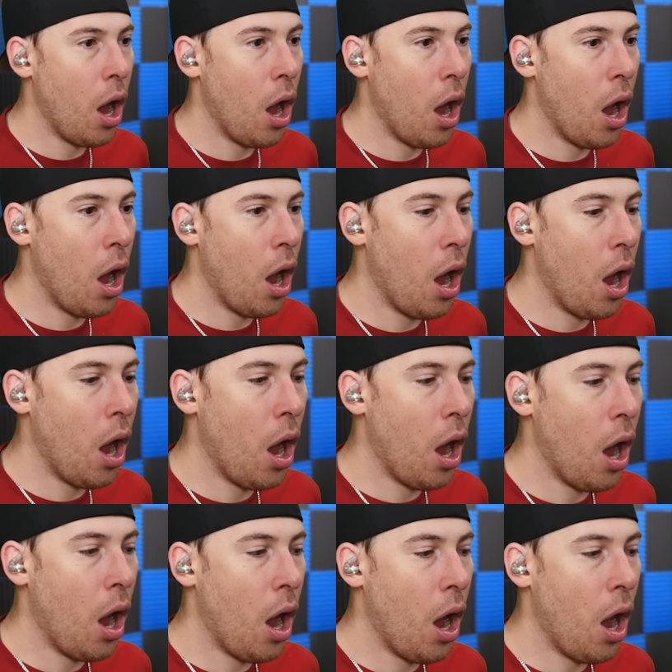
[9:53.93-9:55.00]

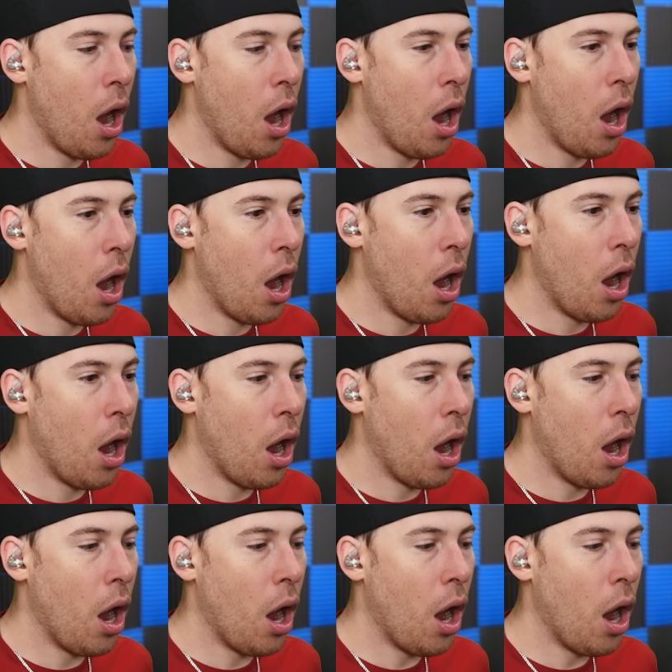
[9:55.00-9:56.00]
(no one is talking)